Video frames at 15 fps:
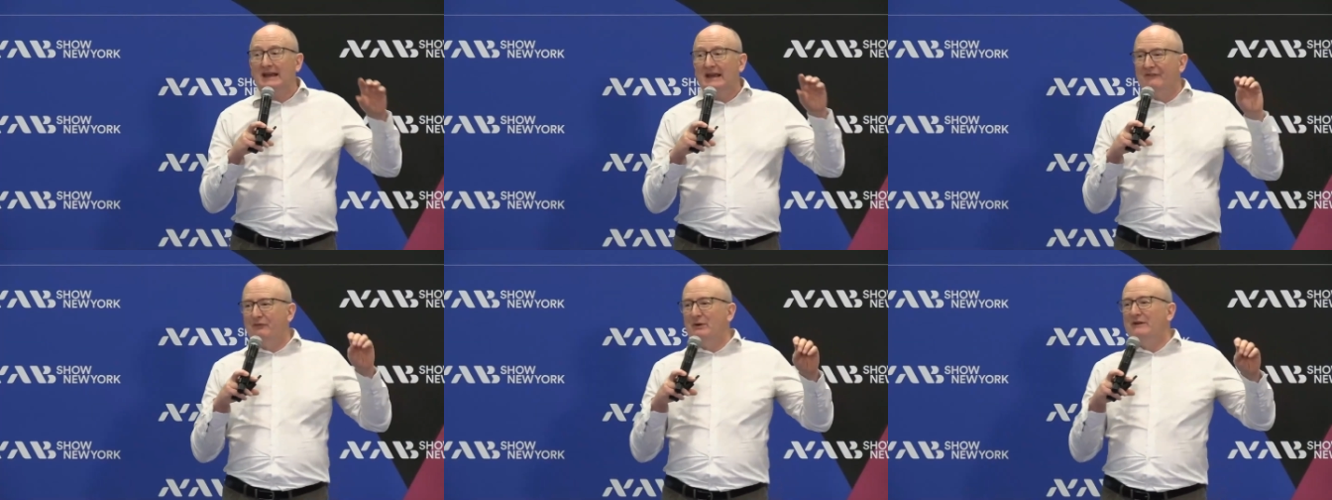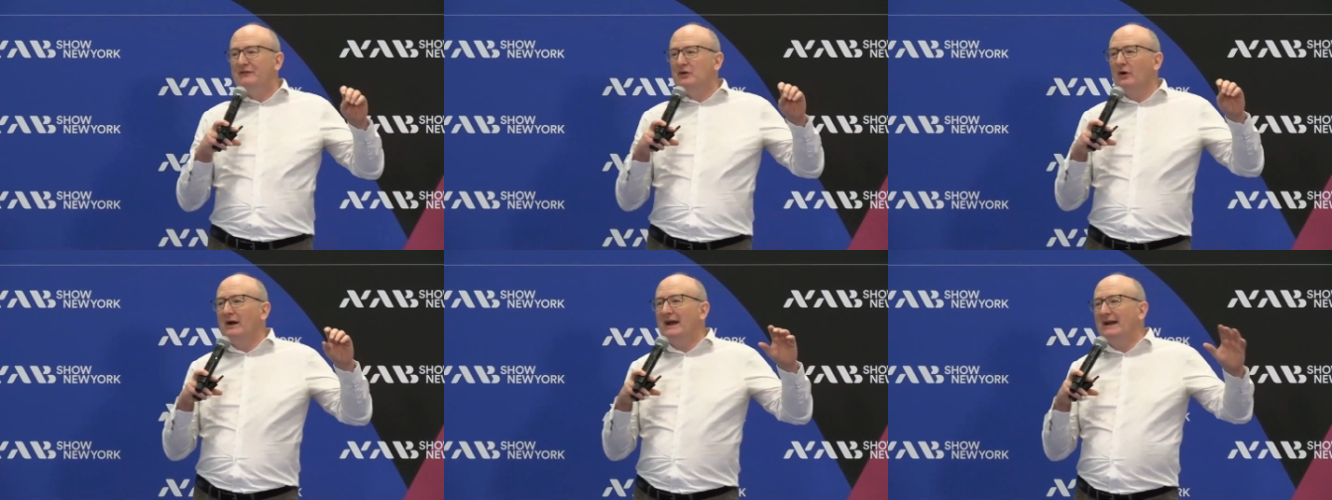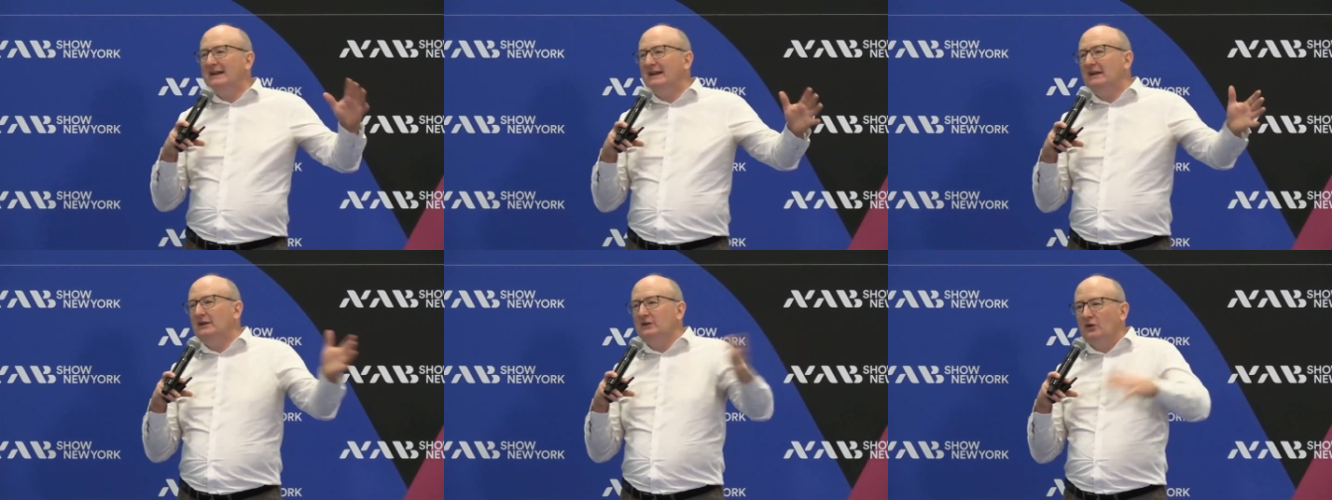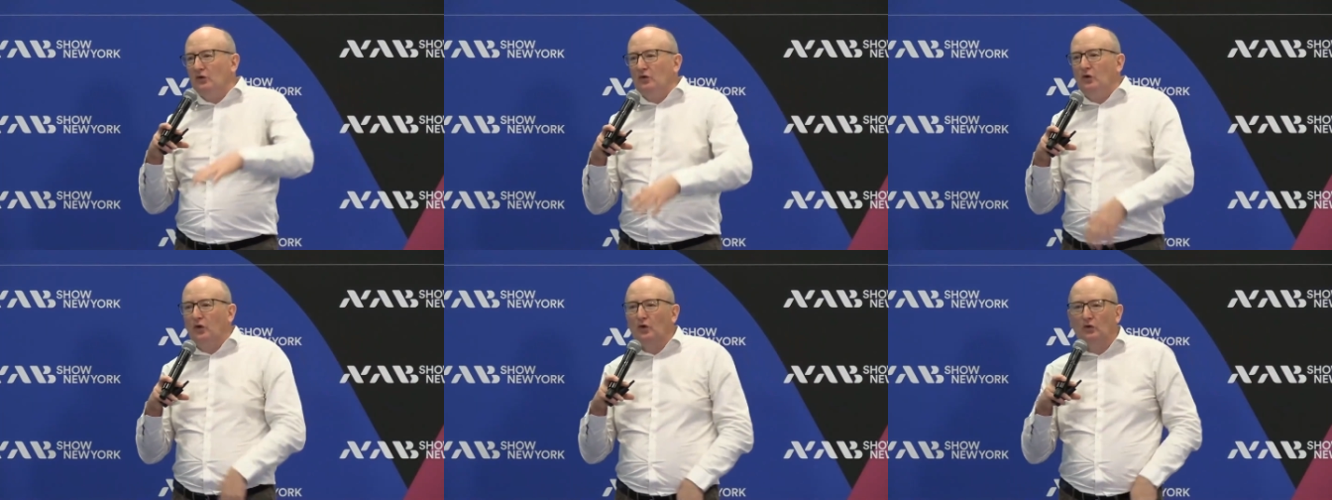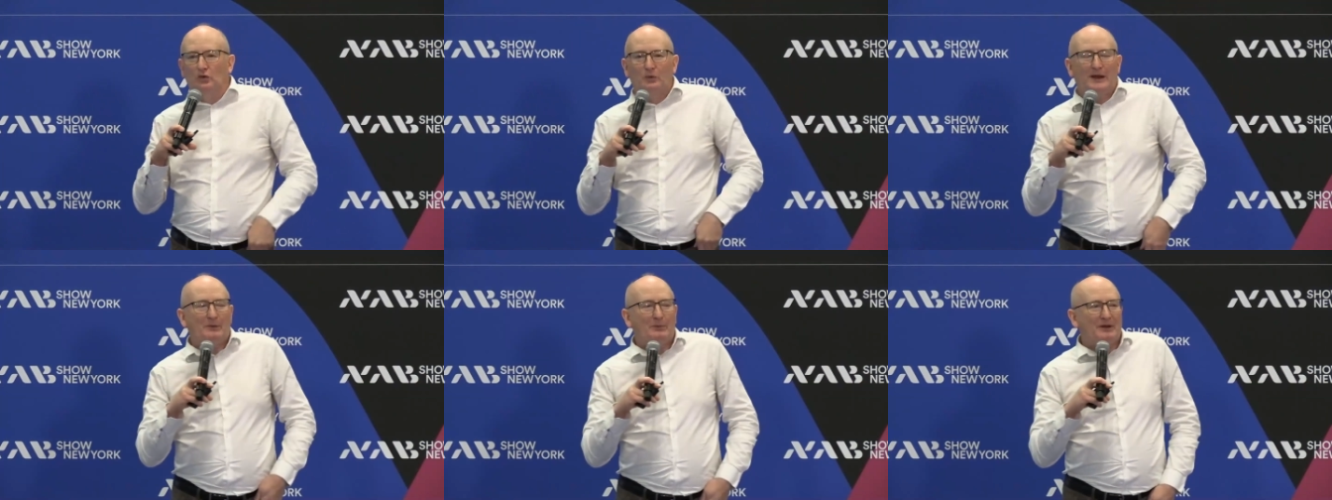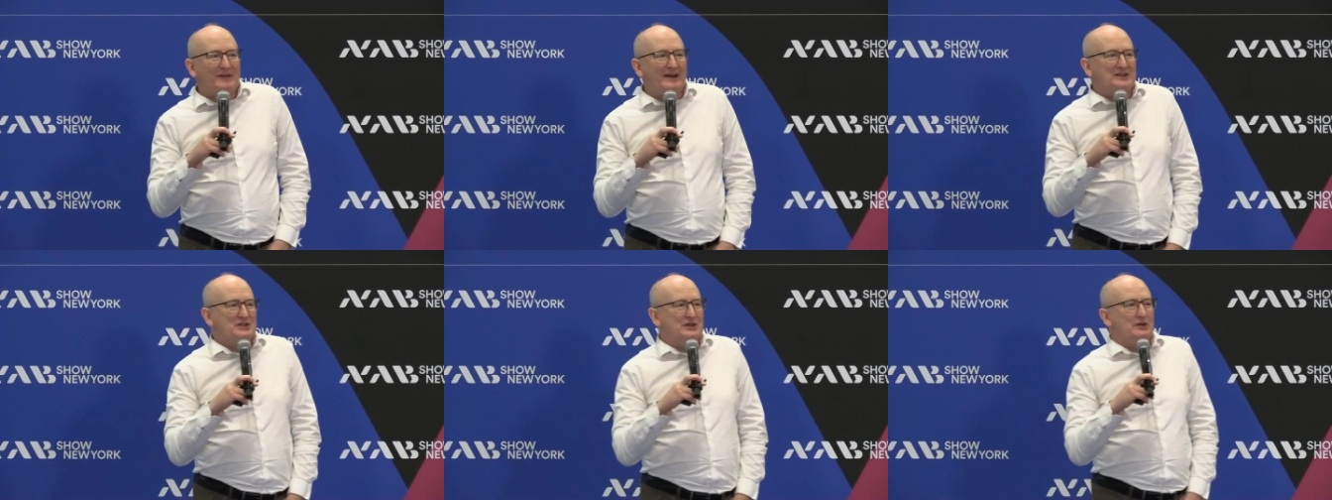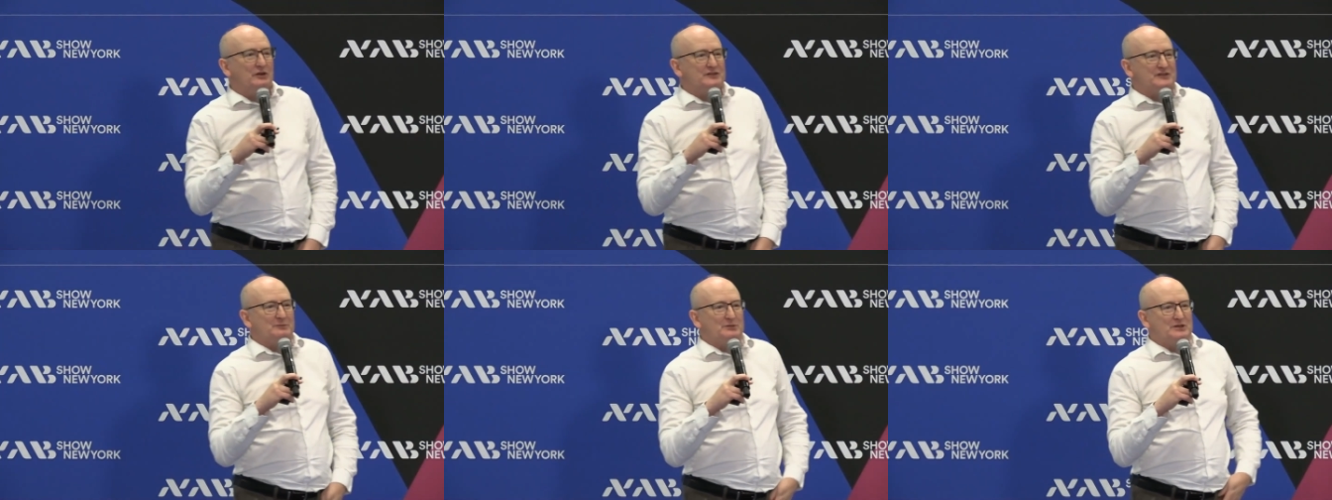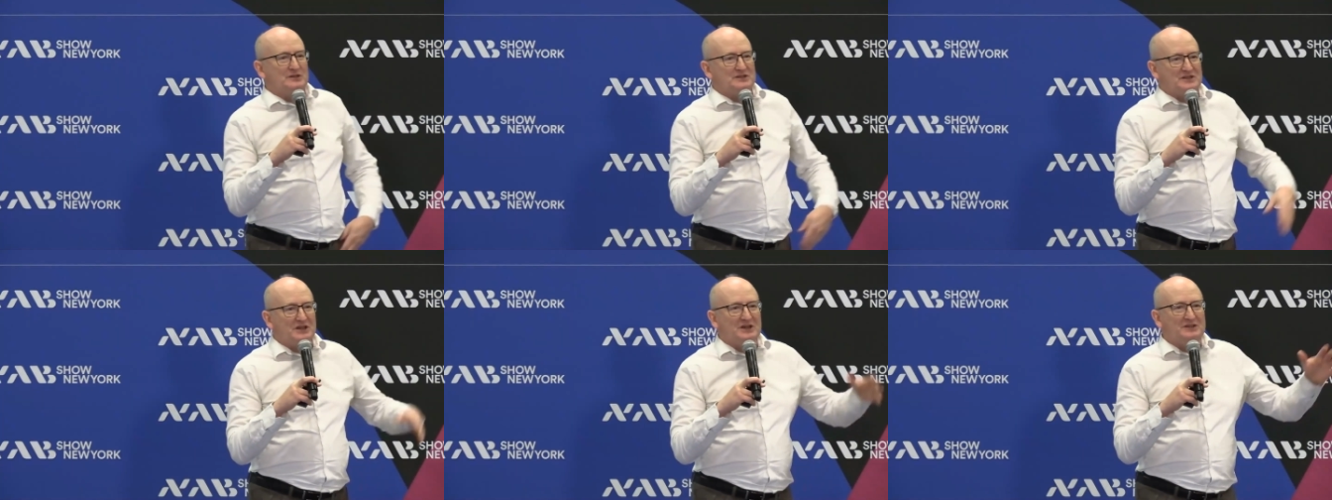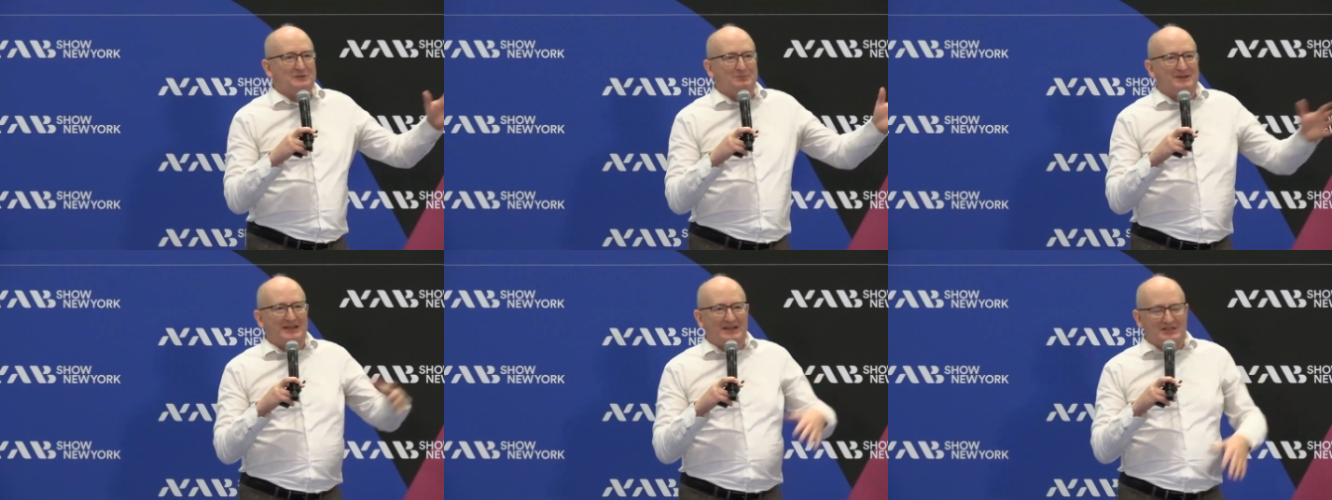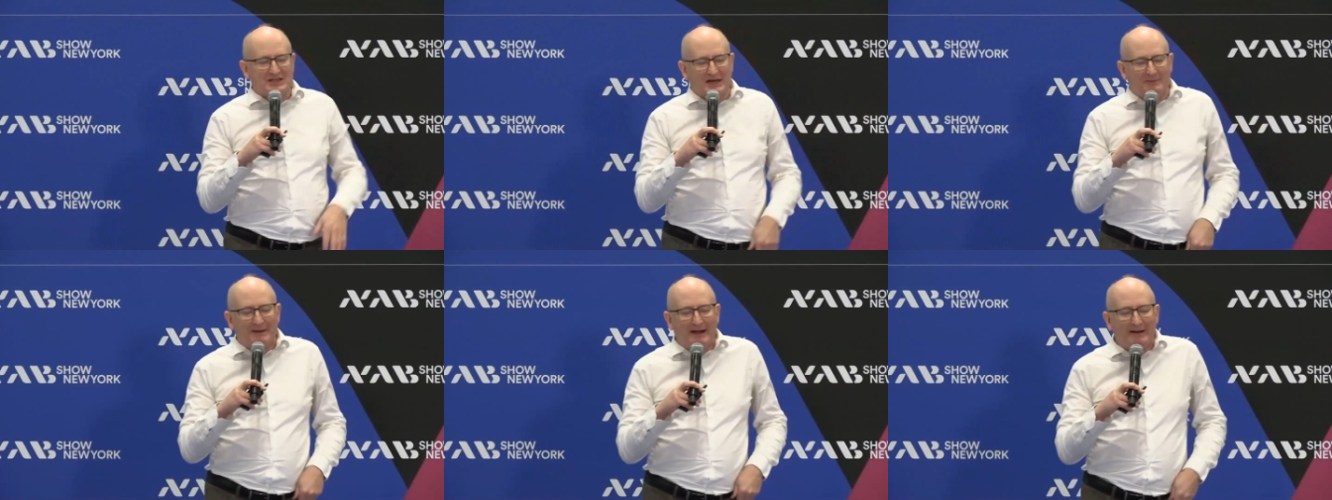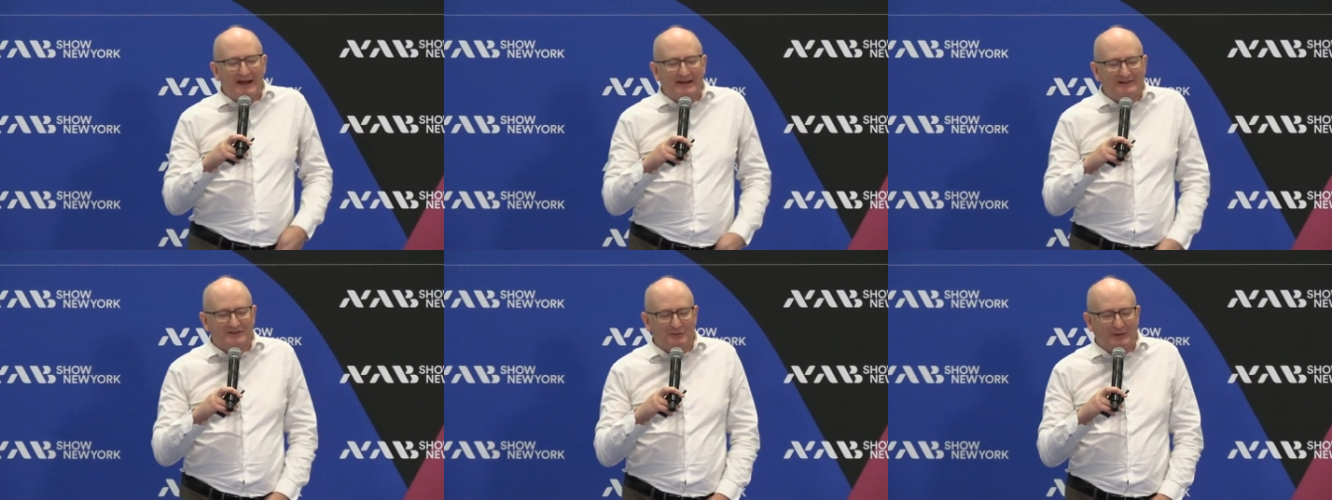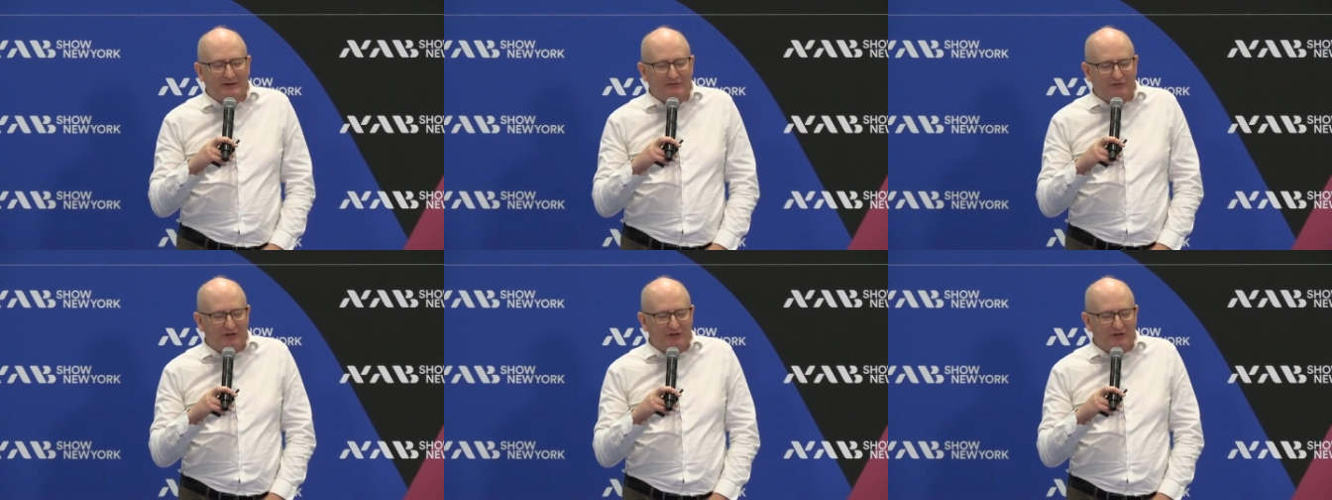If we've got any long haul where we've actually got some concerns potentially about end-to-end